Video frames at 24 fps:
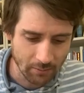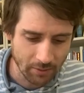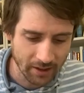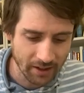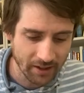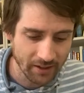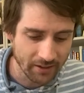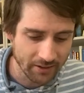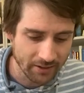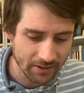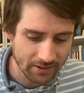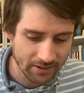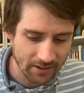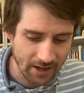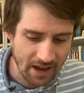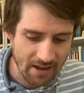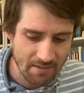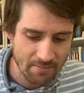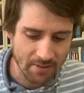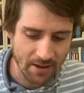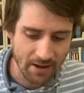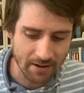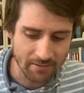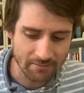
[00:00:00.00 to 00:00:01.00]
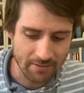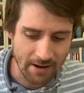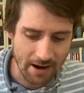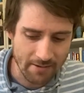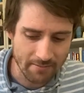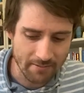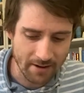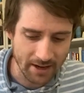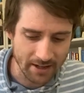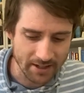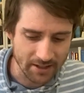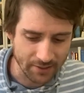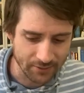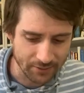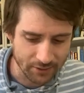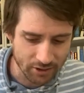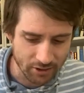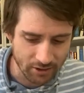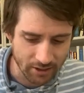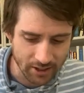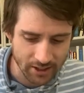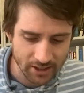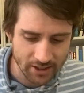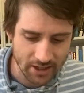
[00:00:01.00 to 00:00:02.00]
we can escape that rat race of
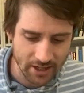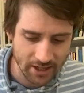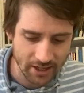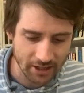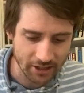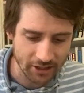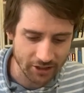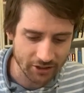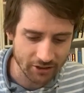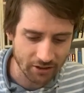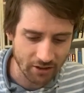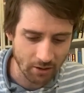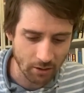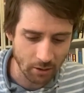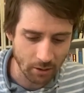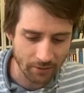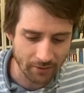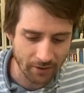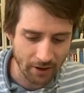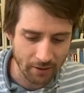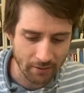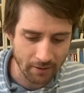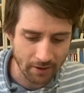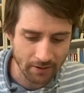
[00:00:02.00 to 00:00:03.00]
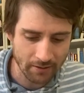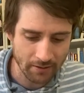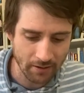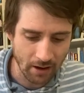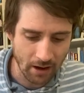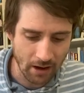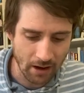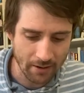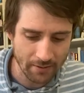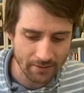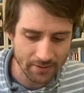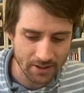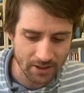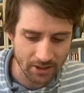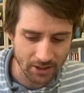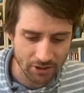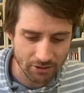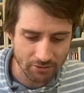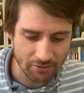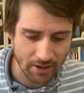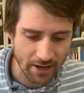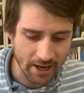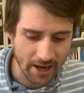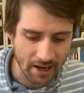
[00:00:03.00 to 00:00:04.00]
trying to take control of our own lives and
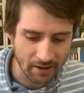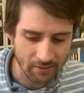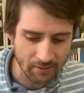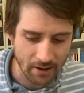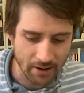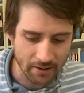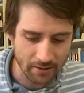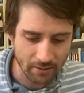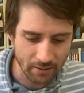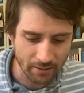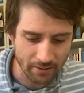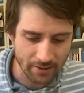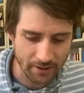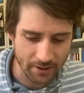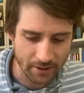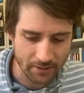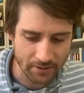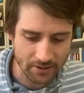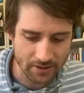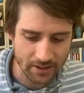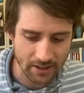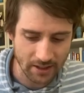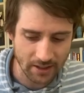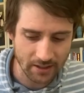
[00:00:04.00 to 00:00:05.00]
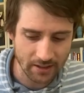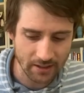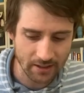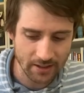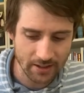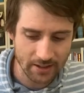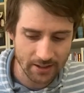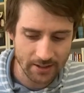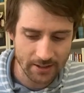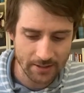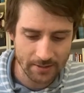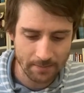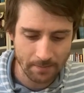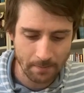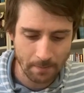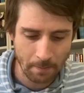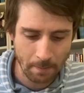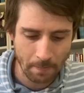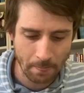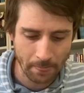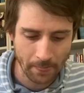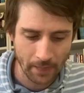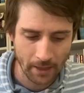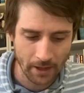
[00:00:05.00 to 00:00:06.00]
create our own authority
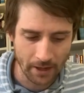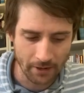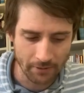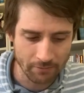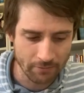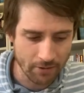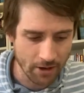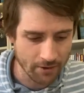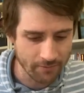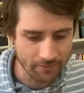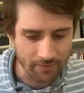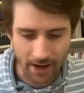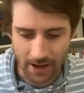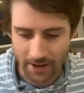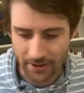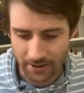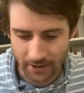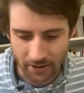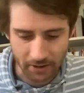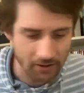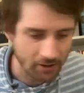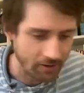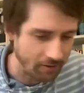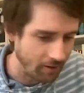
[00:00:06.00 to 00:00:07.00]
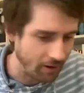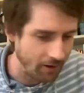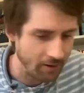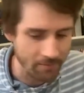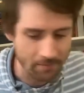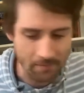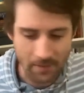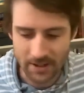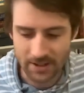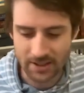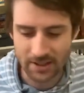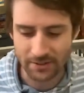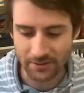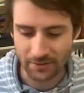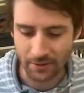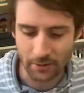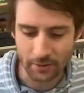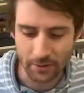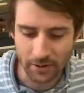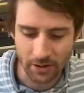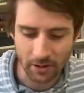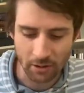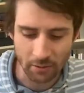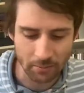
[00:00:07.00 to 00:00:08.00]
and run round on our own
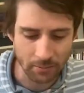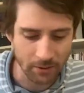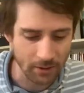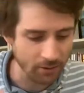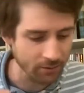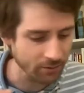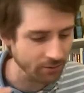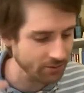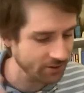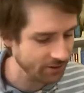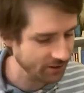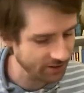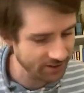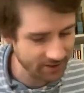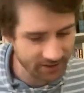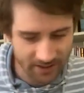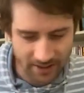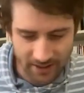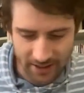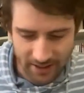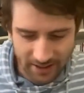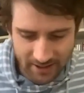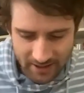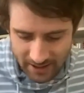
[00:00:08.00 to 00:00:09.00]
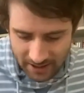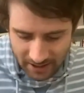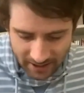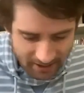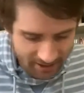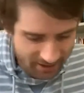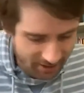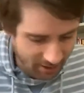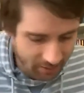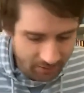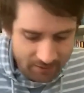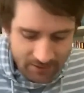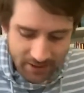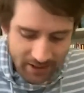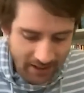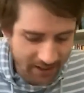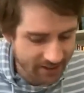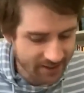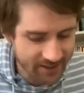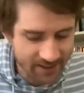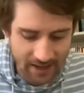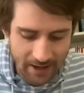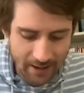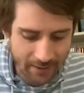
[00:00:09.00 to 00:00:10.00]
metaphorical mules, ex ex exalting
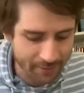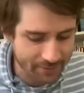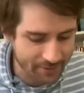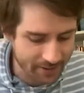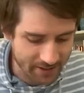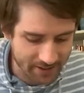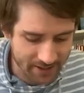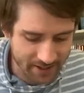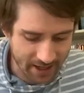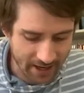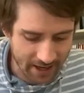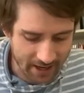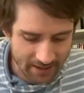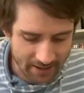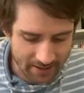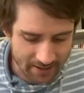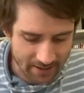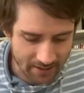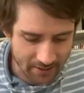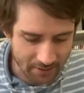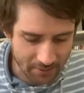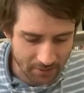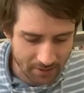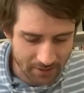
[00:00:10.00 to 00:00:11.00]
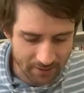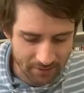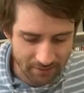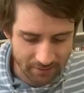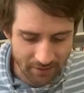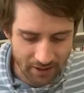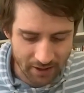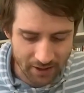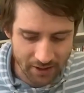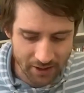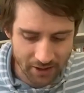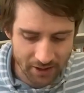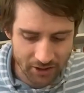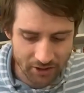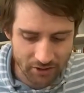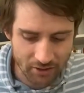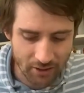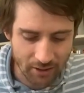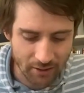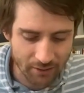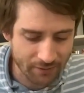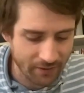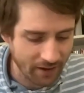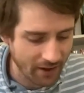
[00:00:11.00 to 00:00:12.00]
ourselves as kings in order to find
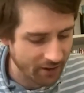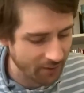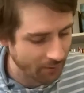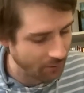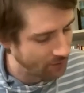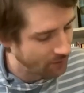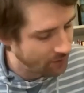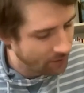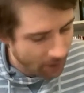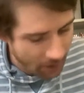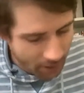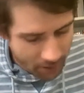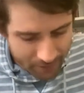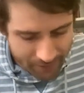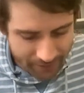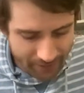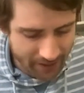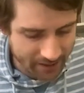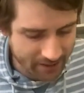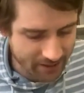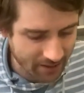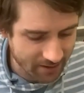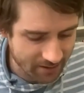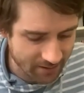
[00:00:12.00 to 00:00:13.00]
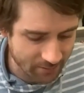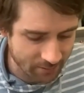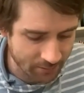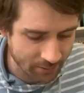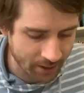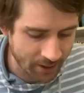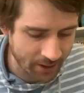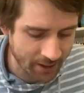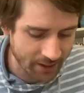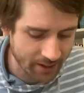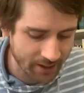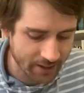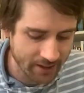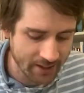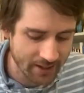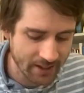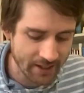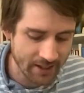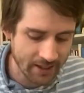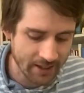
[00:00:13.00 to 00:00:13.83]
control. Father, we know that it doesn't work.